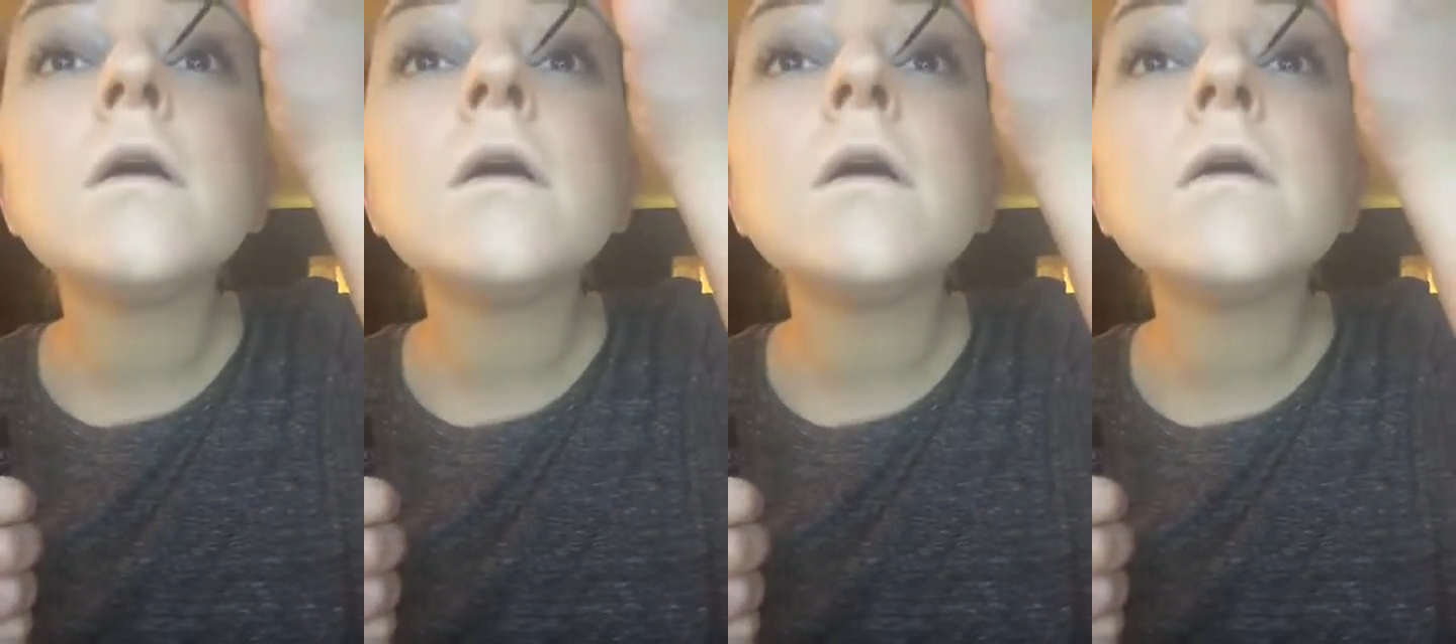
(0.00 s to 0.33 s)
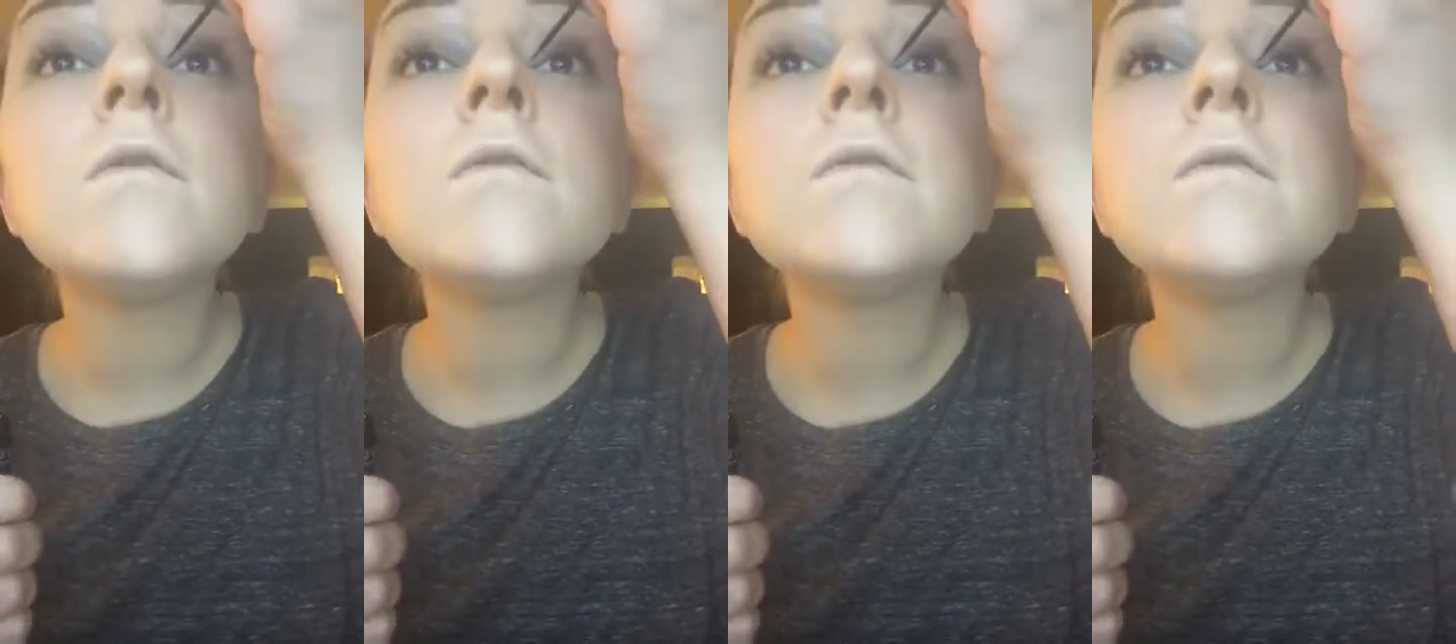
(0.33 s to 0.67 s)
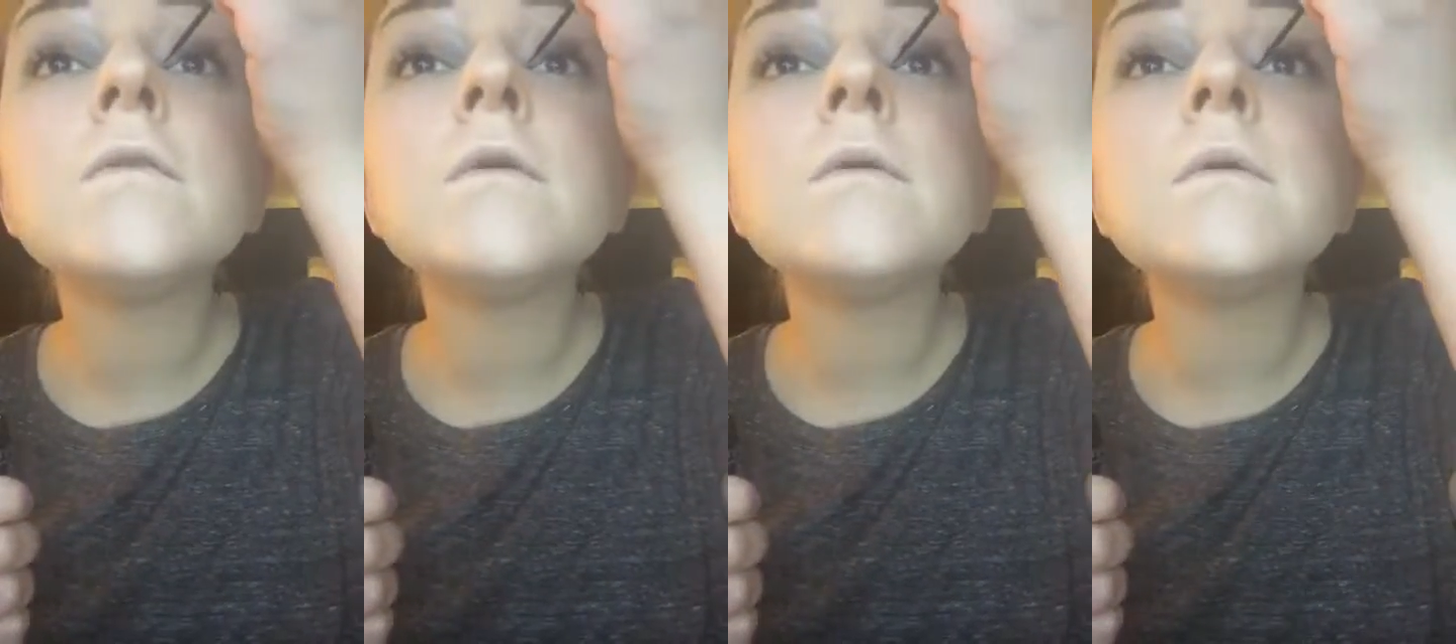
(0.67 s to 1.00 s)
if
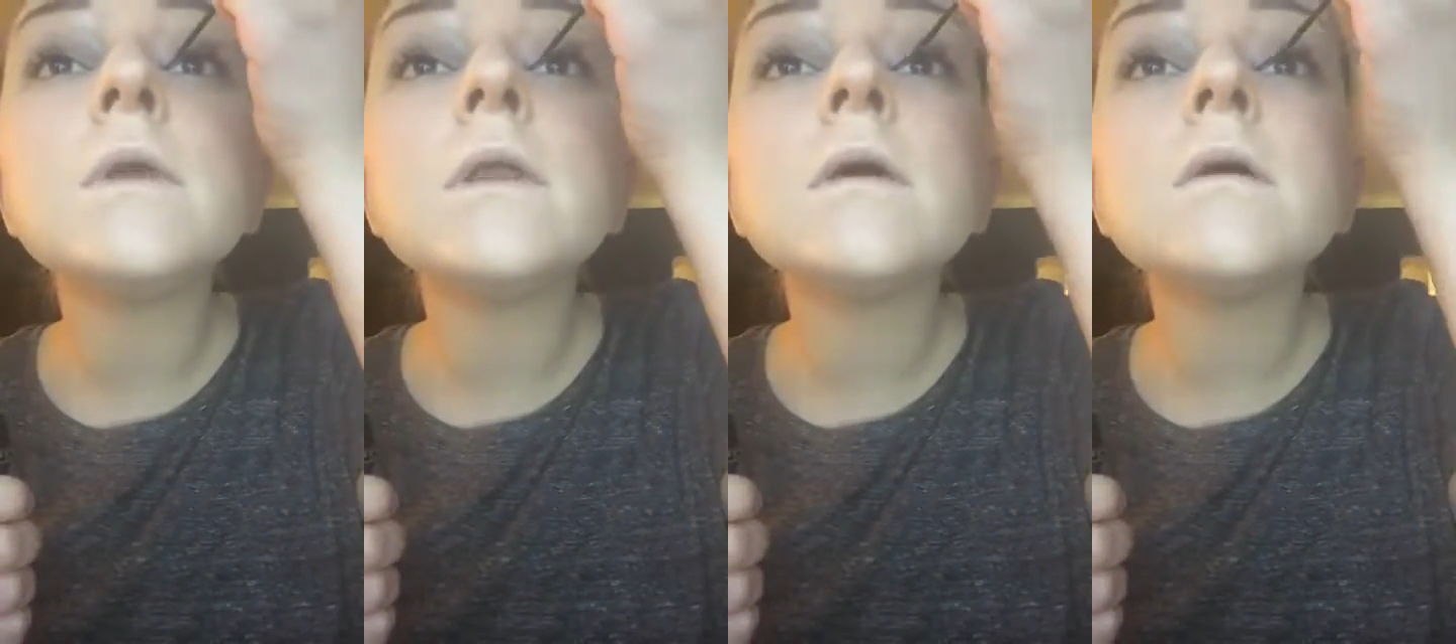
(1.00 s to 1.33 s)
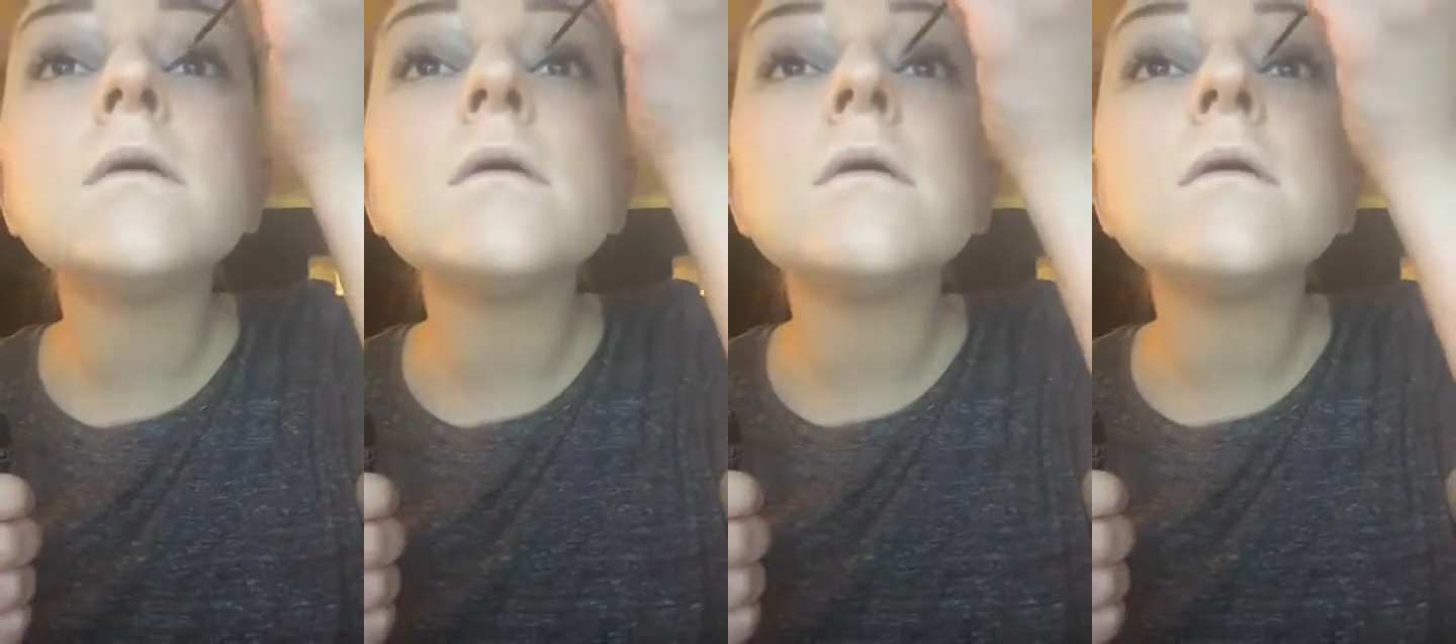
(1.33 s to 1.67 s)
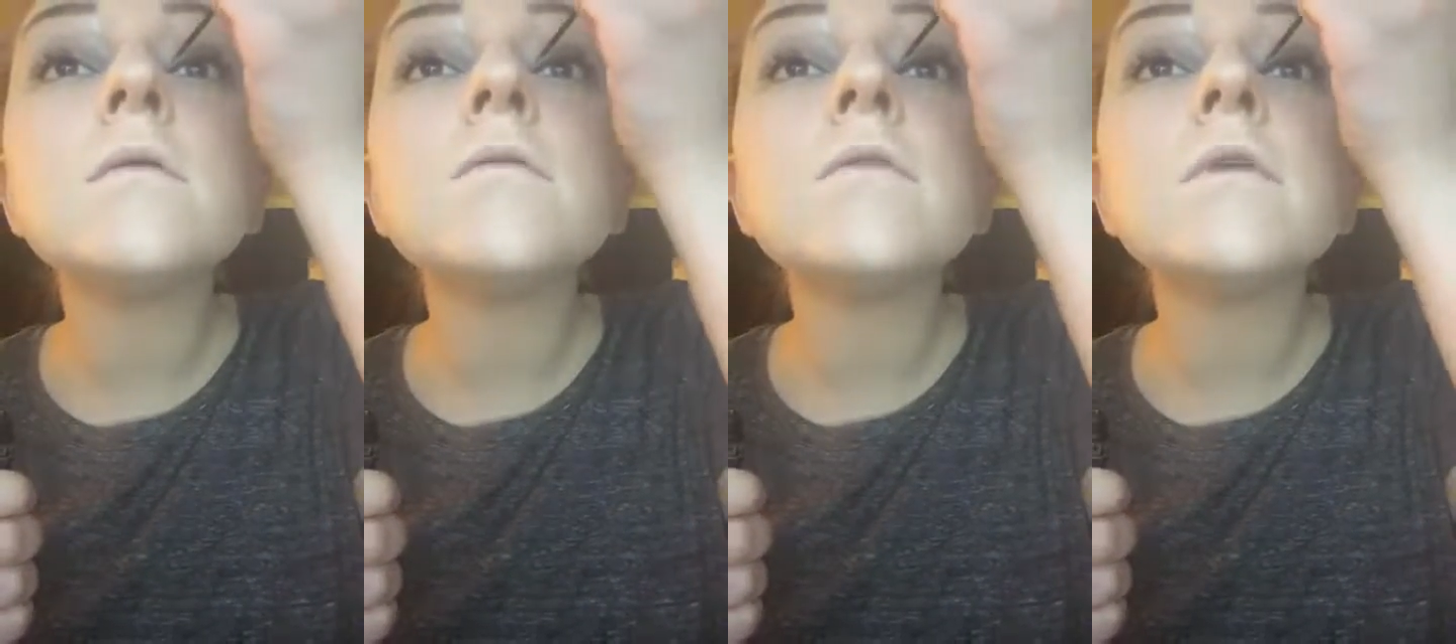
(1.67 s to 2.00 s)
you need it
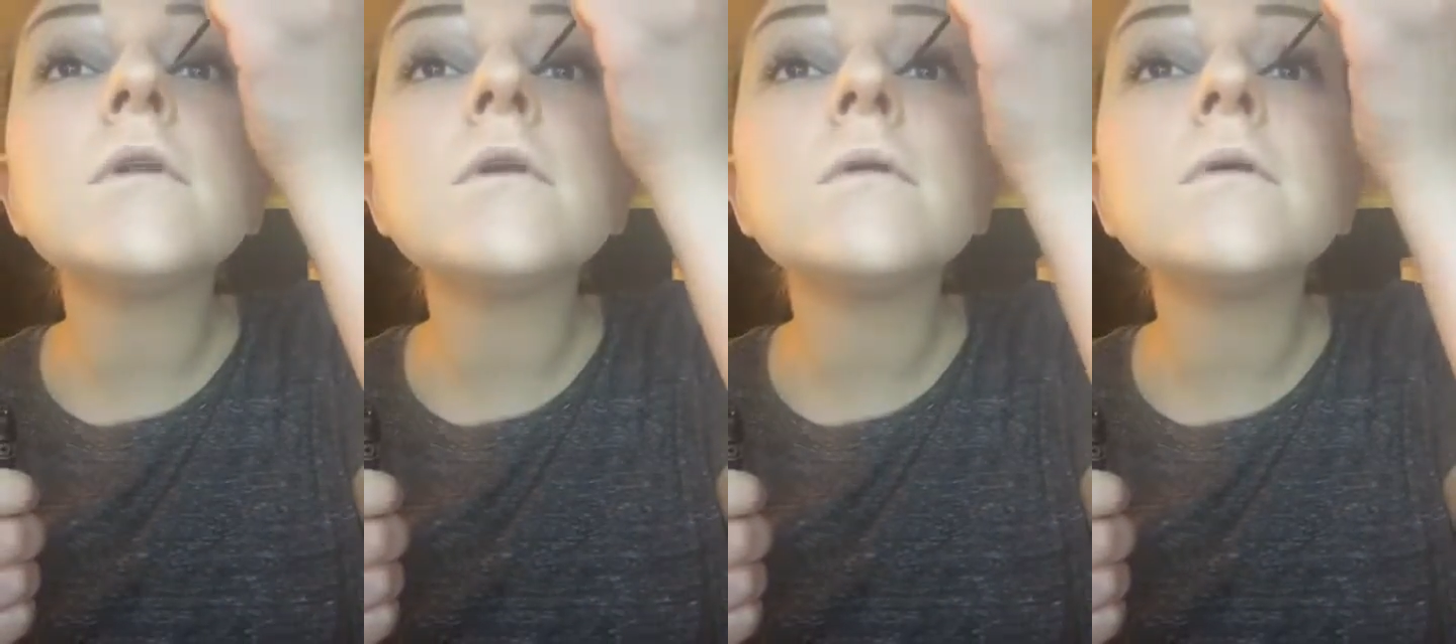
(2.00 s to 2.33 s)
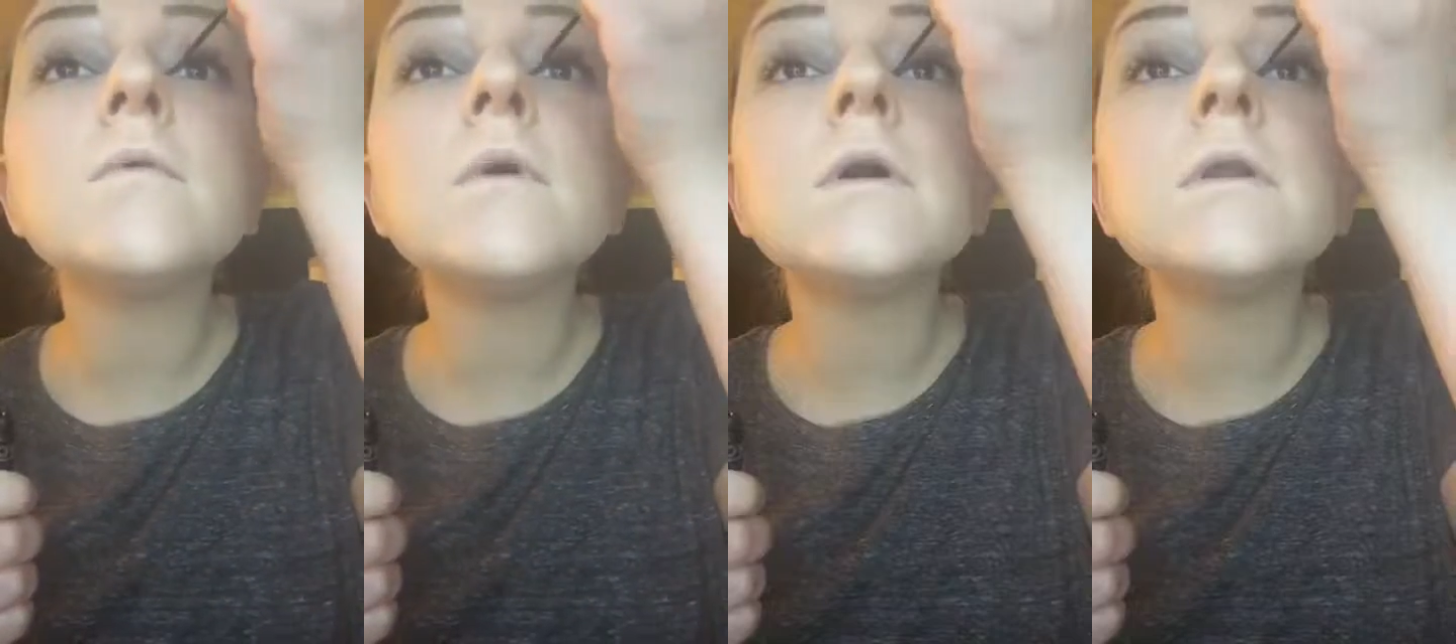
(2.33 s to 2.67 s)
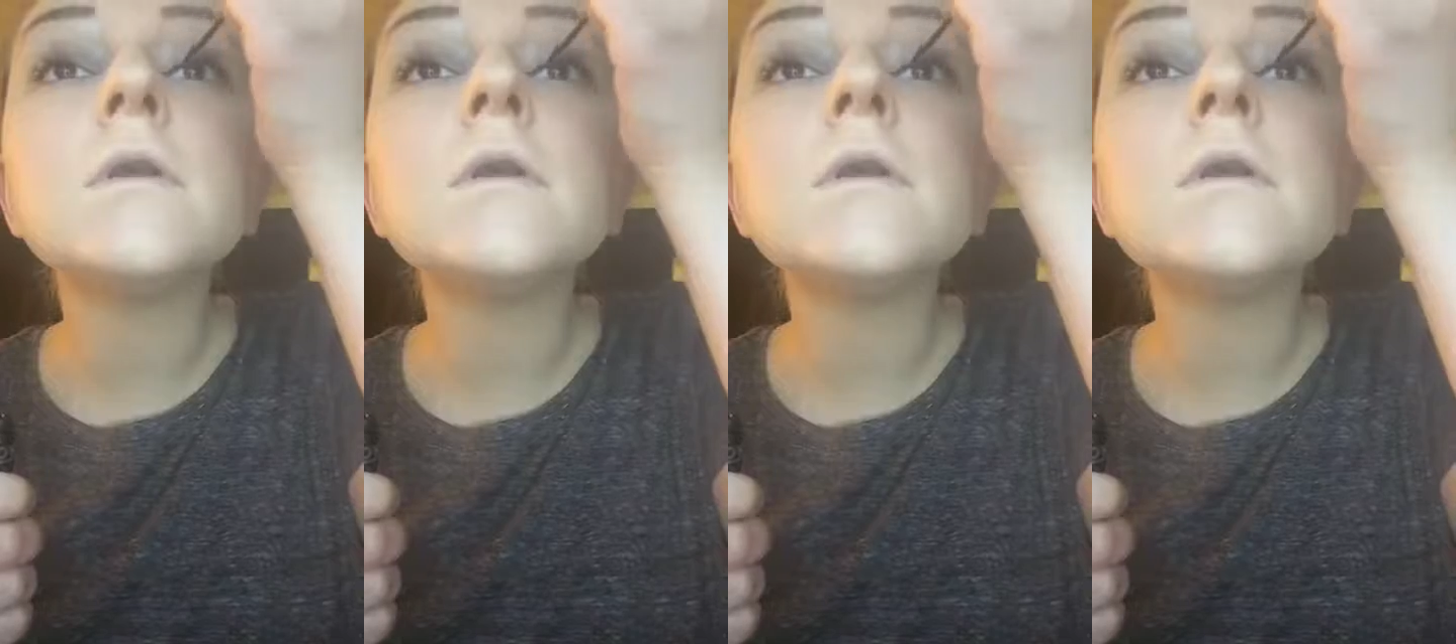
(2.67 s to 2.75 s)
for a nude one,